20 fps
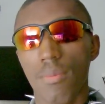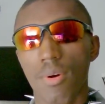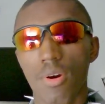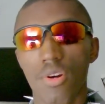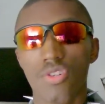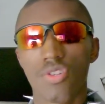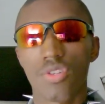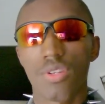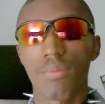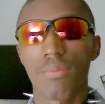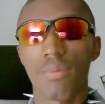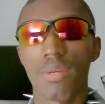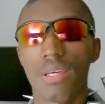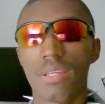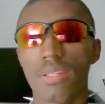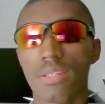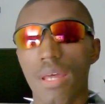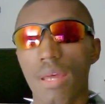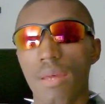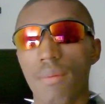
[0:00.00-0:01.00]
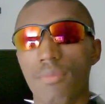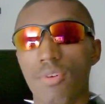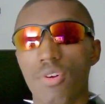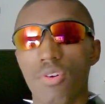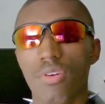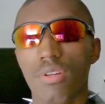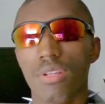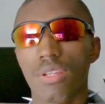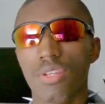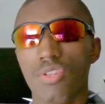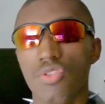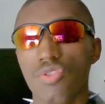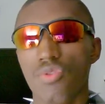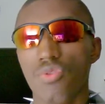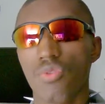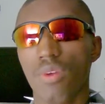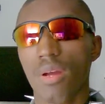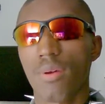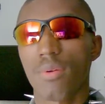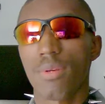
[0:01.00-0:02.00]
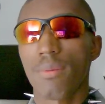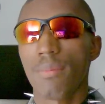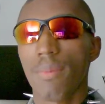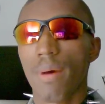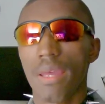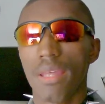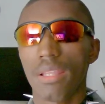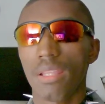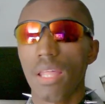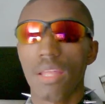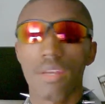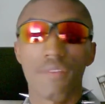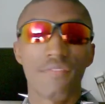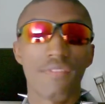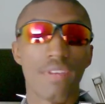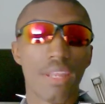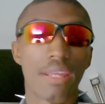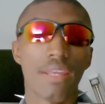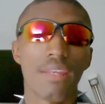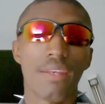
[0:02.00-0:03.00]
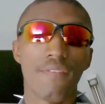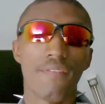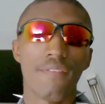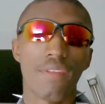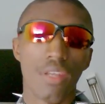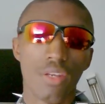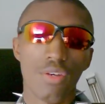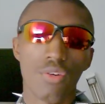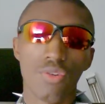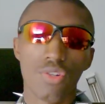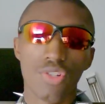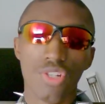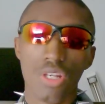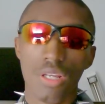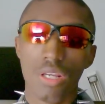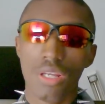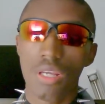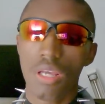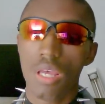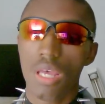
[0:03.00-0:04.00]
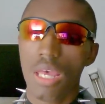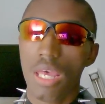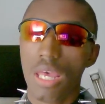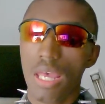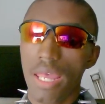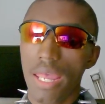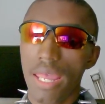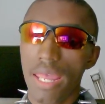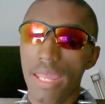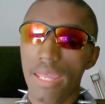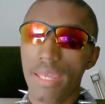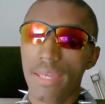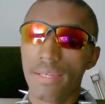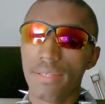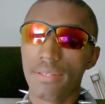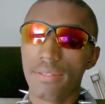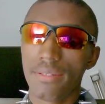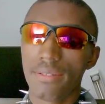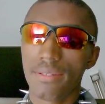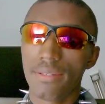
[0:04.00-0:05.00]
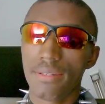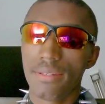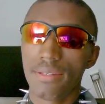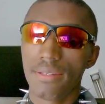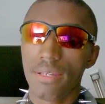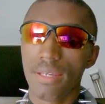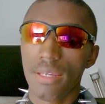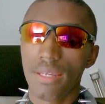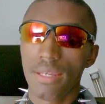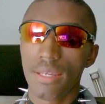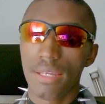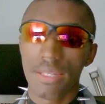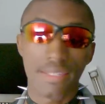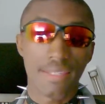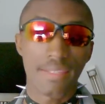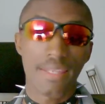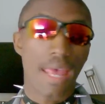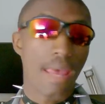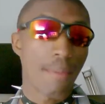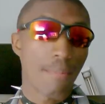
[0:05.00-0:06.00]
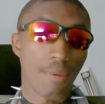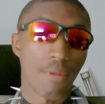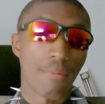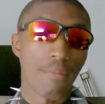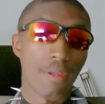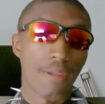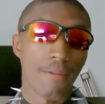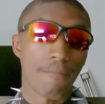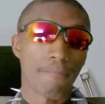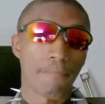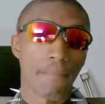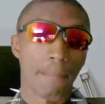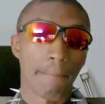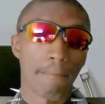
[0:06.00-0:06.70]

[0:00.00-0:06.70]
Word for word: partially because I'm currently surrounded by a lot of negative energy and it's sapping me.